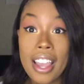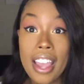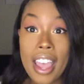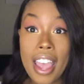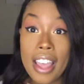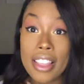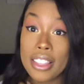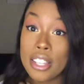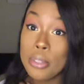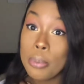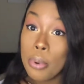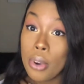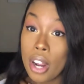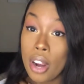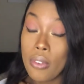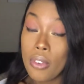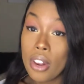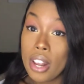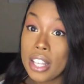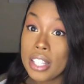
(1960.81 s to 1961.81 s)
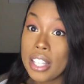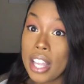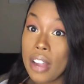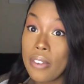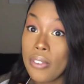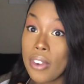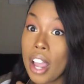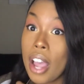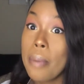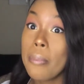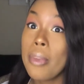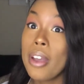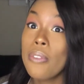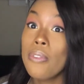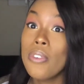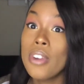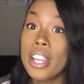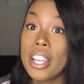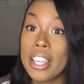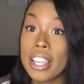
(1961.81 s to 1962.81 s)
At this point, I realized that I forgot my
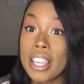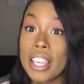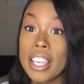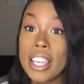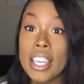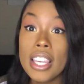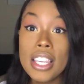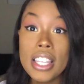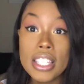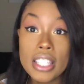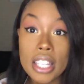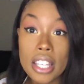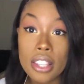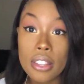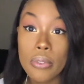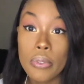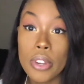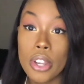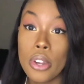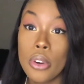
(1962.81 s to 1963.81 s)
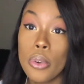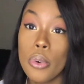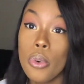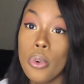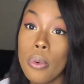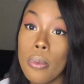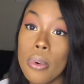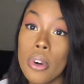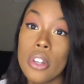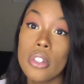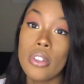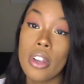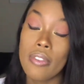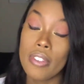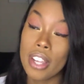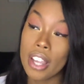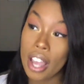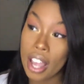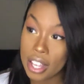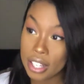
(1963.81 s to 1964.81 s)
freaking keys in the freaking Uber, so I have to
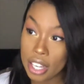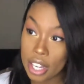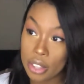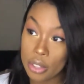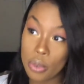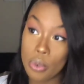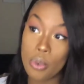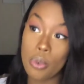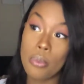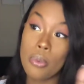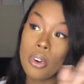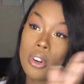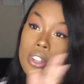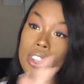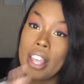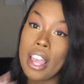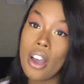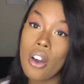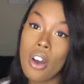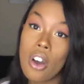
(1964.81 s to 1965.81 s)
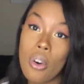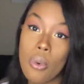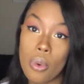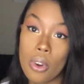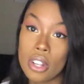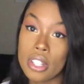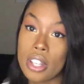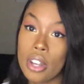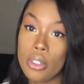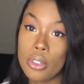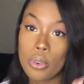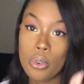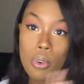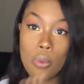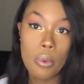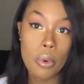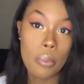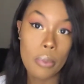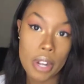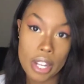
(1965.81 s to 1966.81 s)
contact the Uber. That all works out. The
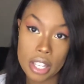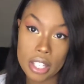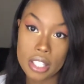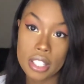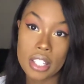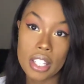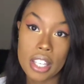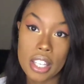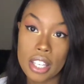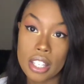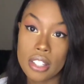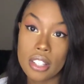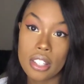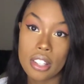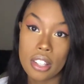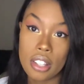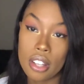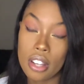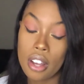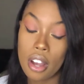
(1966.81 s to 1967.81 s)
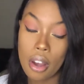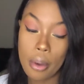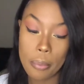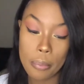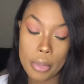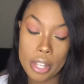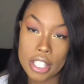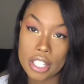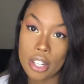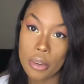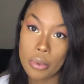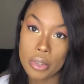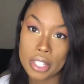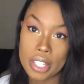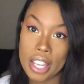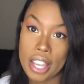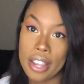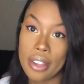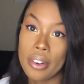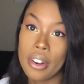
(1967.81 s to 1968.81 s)
Uber brings the keys to the place that we're
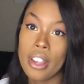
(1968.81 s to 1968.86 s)
staying.